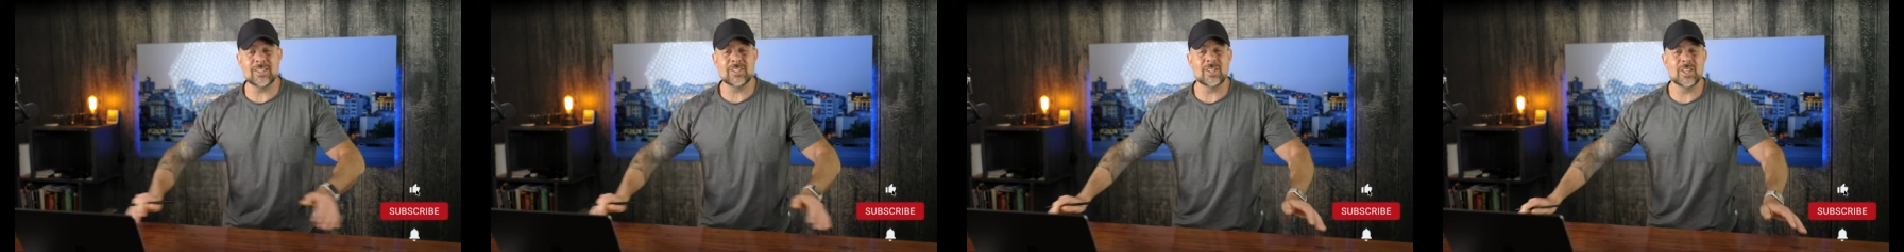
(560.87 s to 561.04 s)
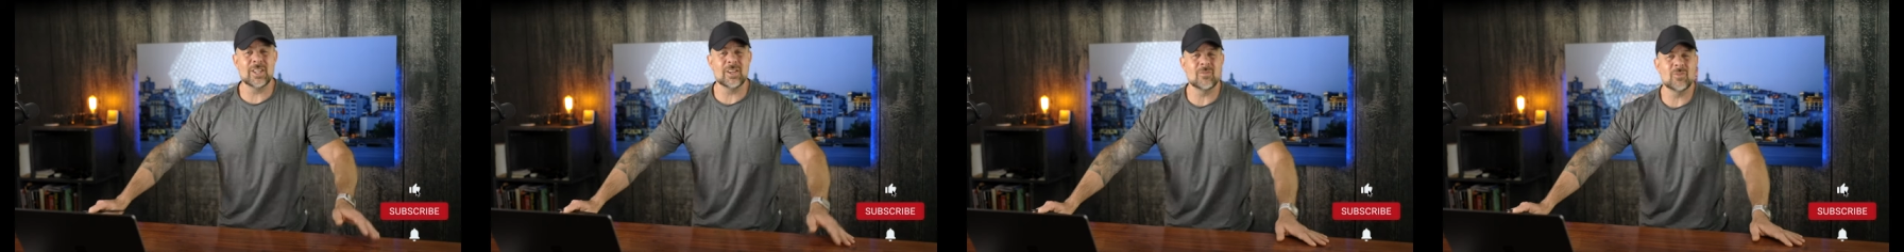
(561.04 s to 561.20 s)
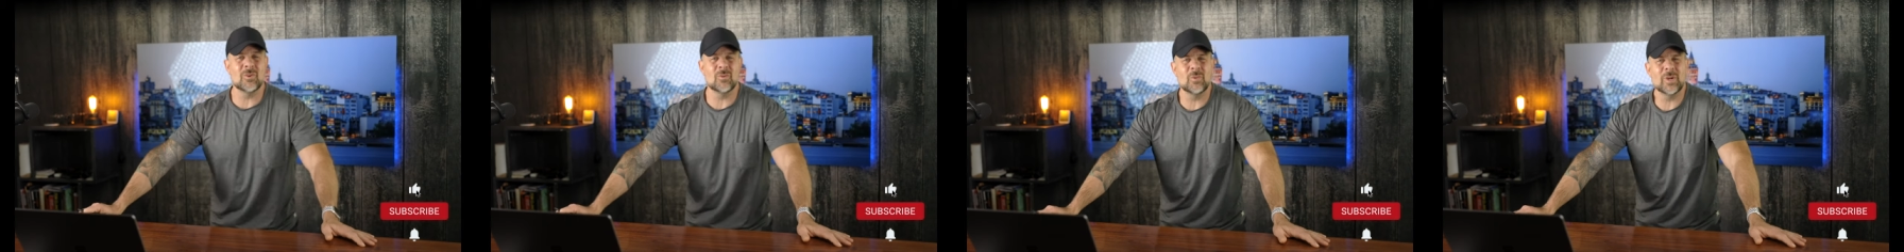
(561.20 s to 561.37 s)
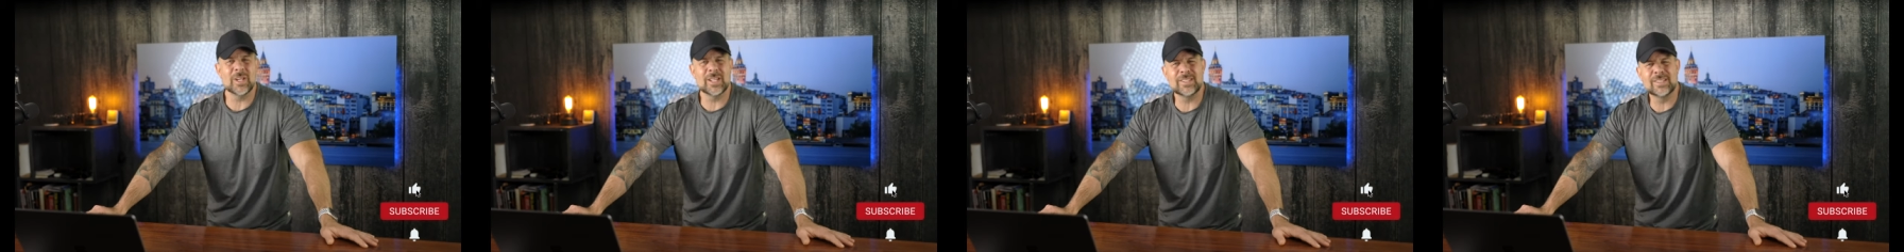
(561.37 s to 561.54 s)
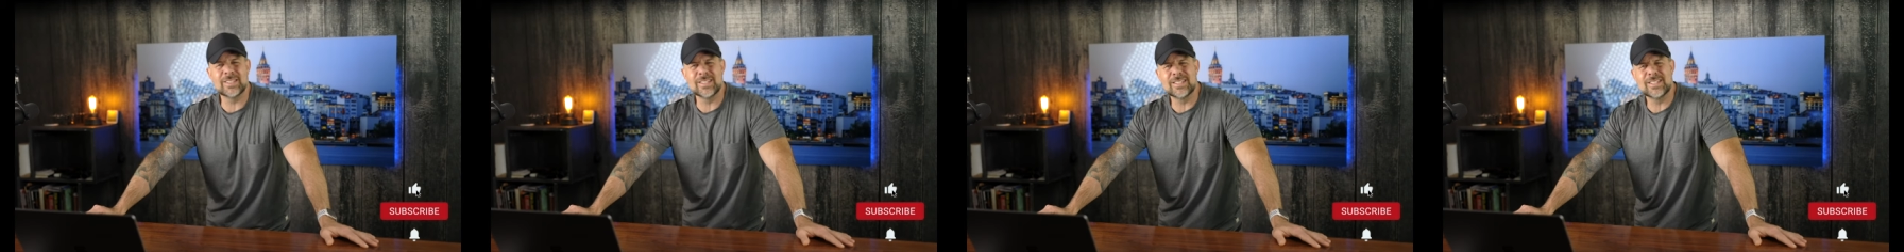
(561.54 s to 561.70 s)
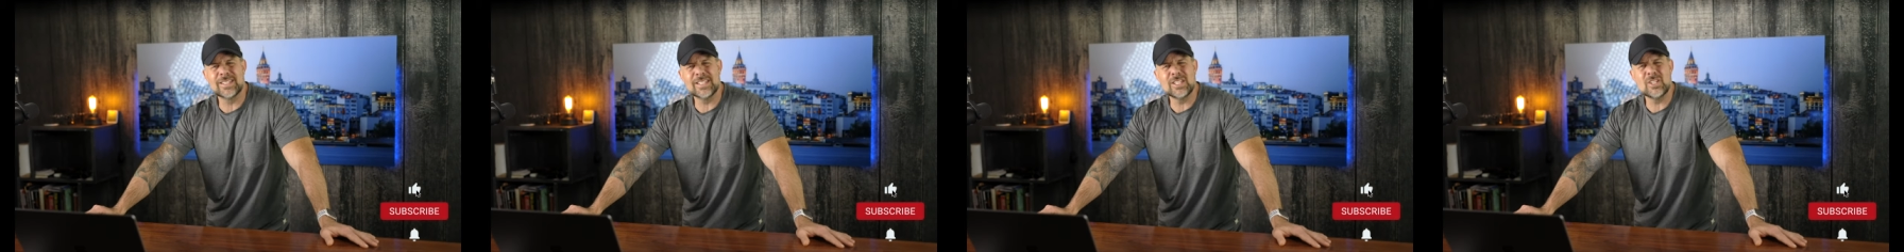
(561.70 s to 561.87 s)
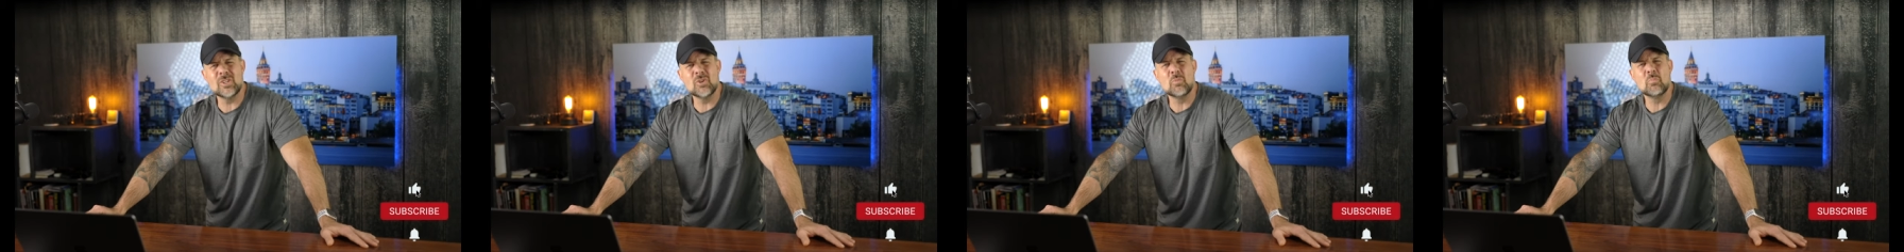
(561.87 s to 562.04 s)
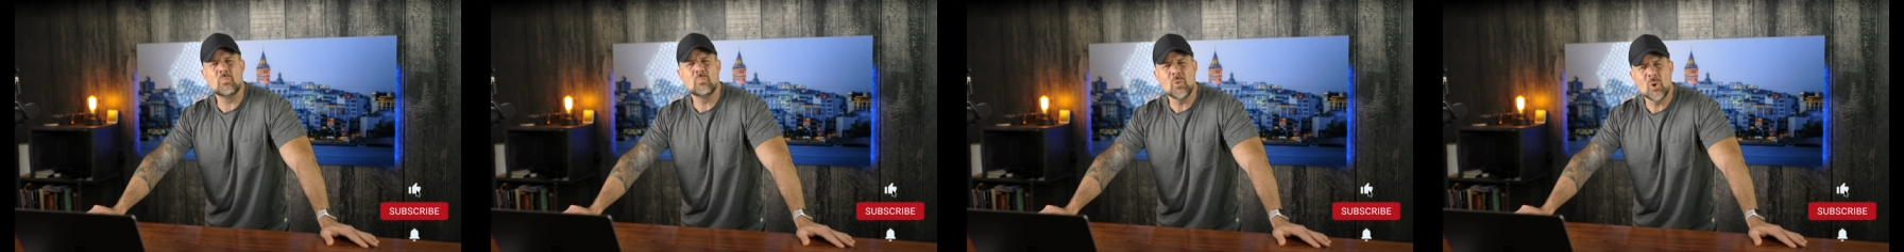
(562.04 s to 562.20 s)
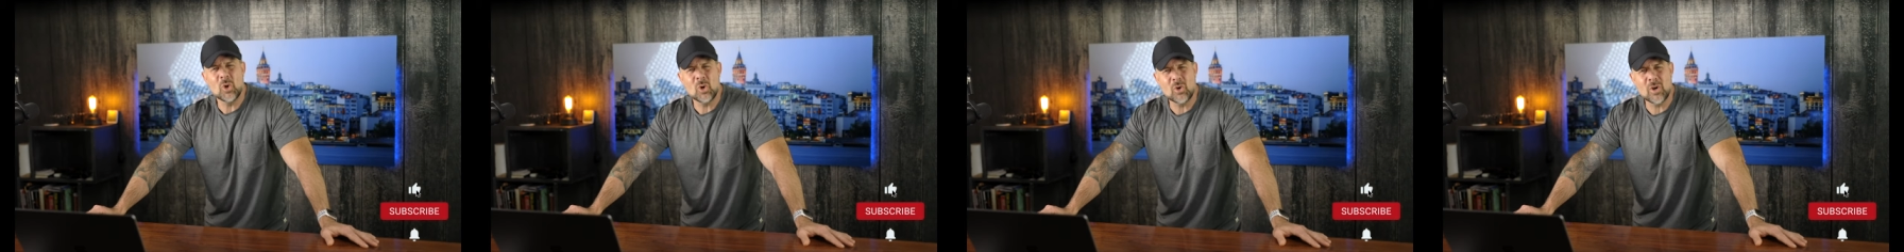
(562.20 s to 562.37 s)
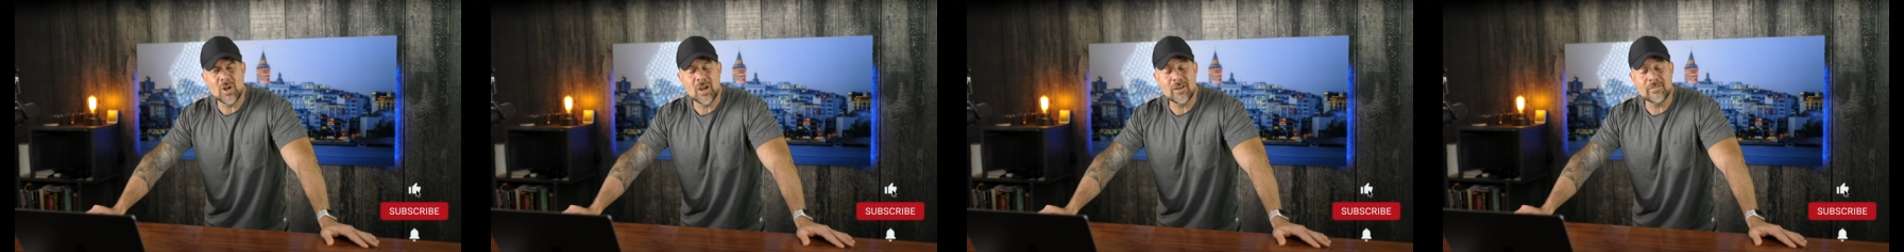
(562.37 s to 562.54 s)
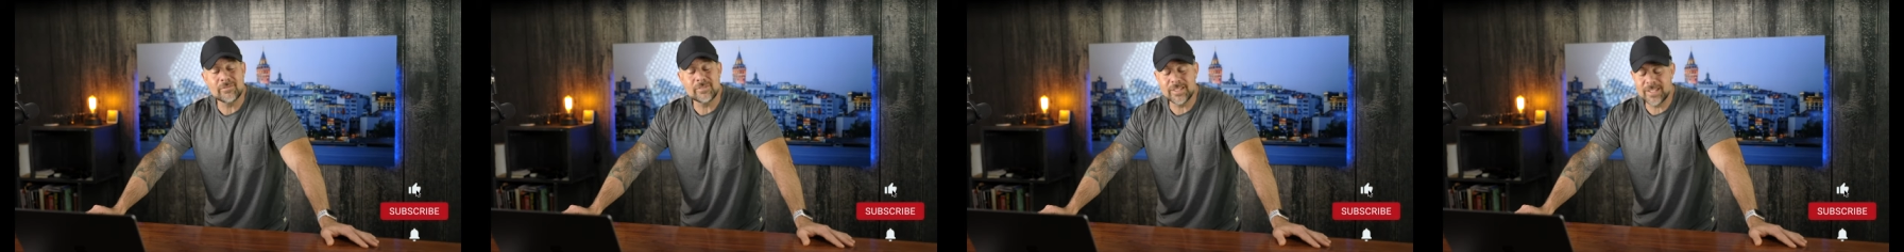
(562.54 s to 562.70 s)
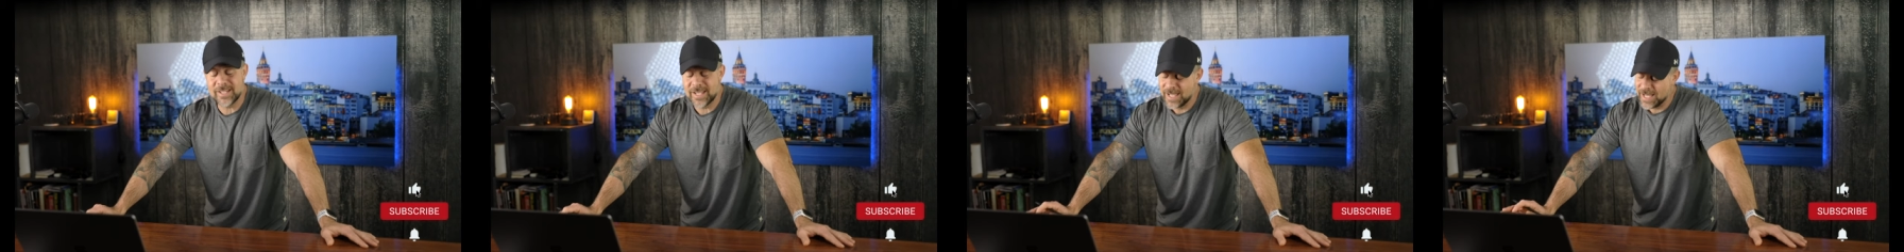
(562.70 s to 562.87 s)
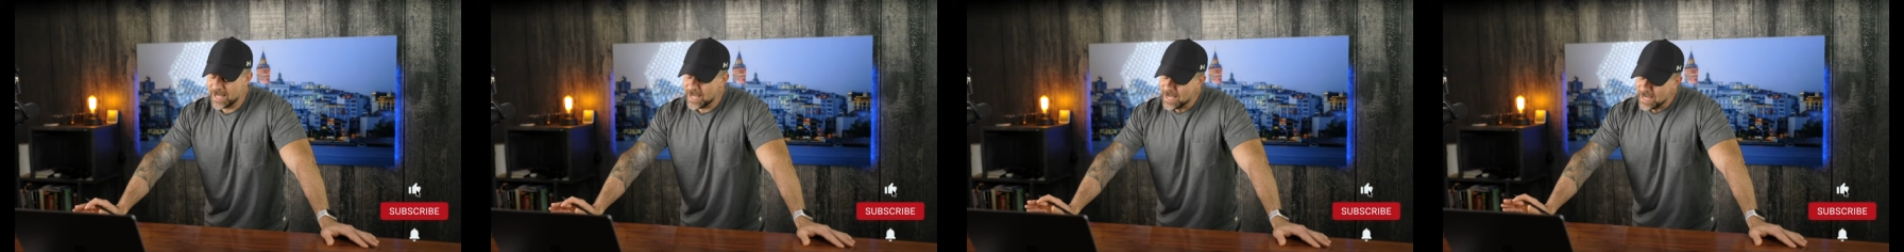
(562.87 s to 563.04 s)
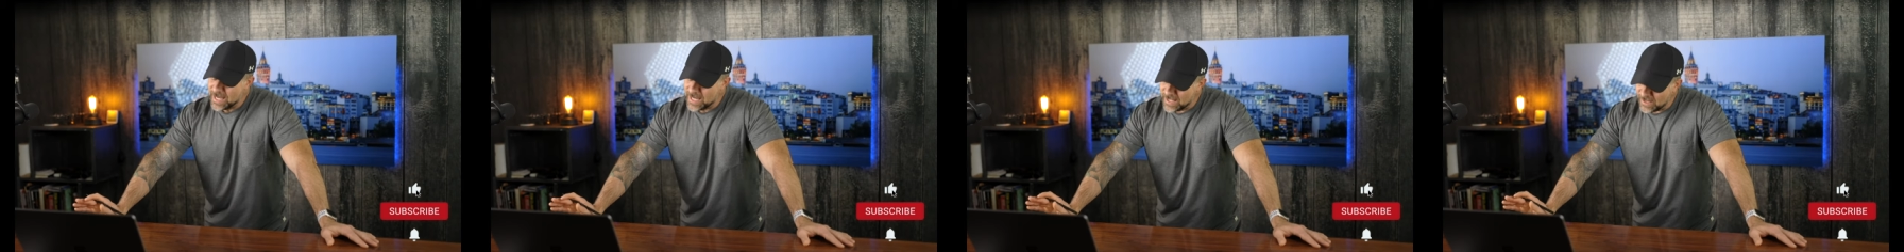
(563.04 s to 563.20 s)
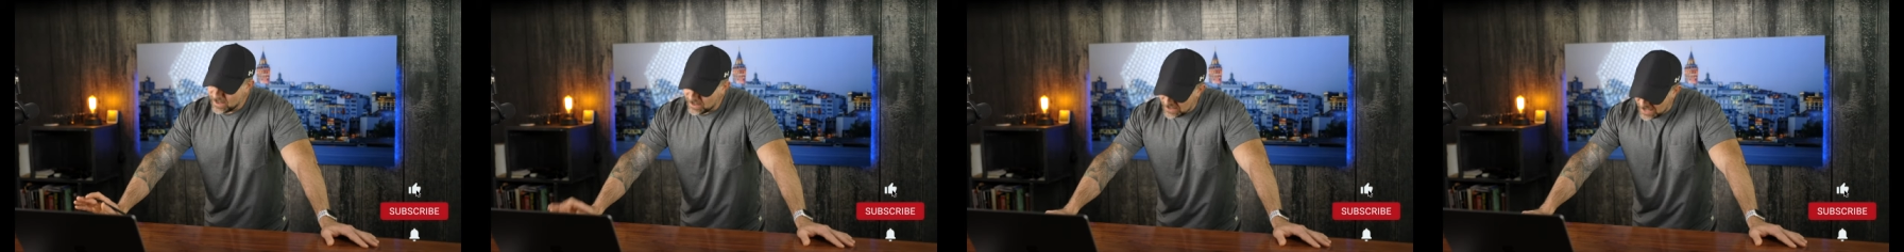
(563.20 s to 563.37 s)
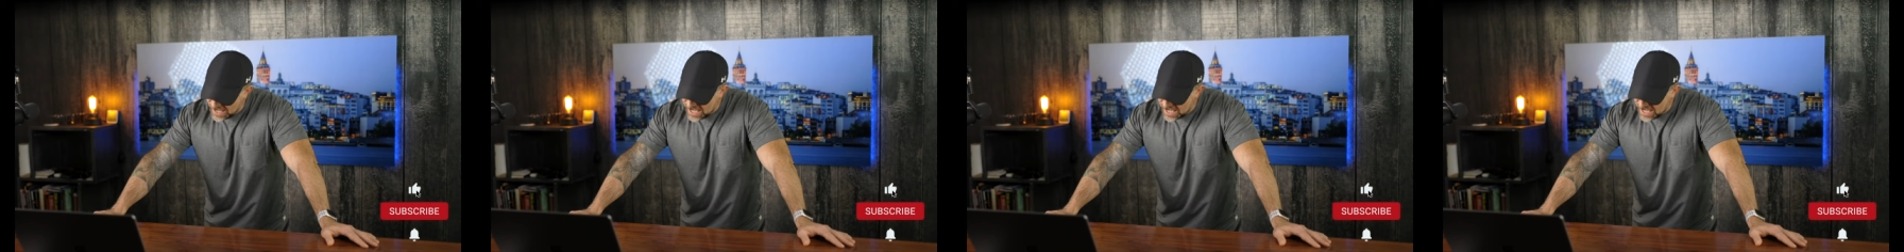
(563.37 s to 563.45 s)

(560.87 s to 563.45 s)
so therefore we get to see you more often. And